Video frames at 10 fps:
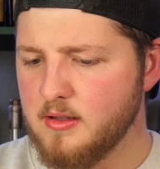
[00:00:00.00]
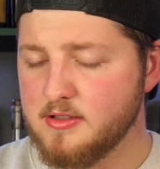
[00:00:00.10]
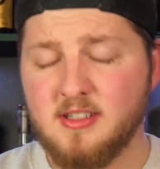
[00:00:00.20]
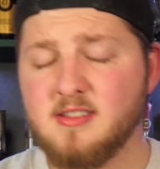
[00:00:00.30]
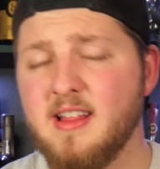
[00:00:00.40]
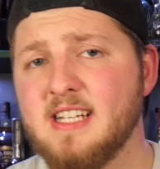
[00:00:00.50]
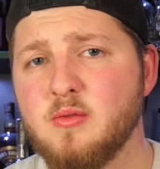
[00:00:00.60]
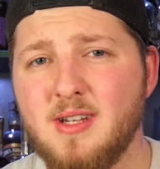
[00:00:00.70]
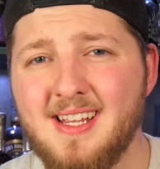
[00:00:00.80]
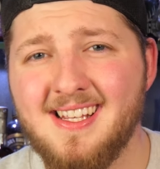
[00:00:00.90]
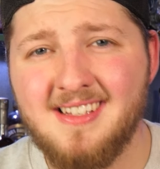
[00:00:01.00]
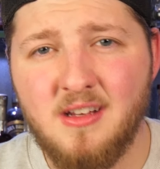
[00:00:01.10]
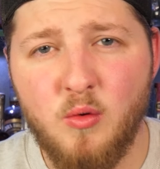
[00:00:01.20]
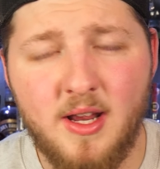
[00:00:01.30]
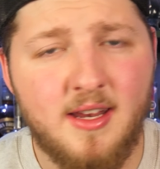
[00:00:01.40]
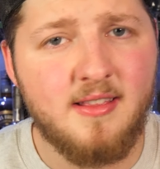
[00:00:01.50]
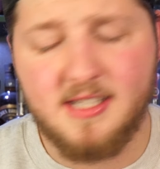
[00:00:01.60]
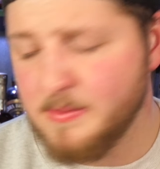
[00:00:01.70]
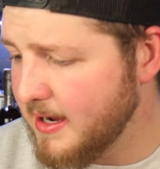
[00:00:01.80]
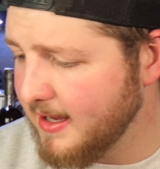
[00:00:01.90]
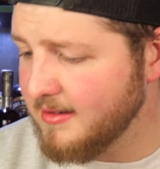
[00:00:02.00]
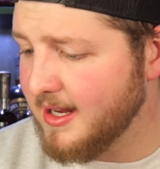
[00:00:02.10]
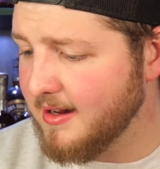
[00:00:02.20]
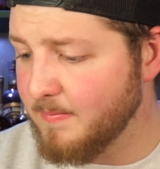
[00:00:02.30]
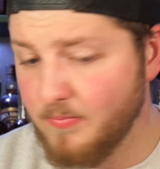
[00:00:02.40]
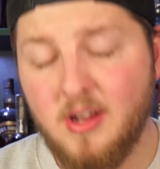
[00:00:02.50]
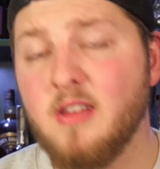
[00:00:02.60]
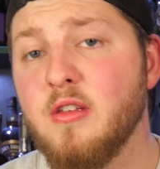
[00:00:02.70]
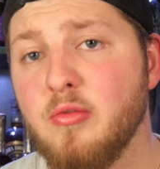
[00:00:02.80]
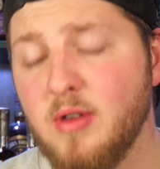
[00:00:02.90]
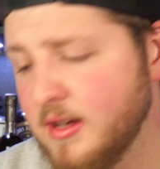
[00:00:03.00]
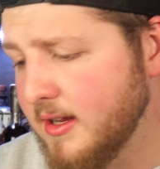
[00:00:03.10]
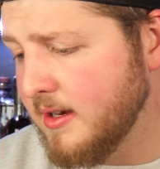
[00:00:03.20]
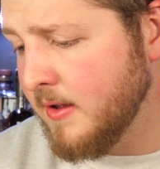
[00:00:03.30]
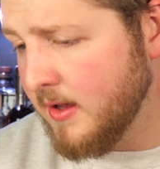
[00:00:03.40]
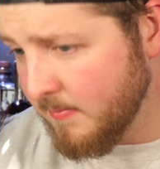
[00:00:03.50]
So this last one isn't quite hitting the spot like the other 3 did.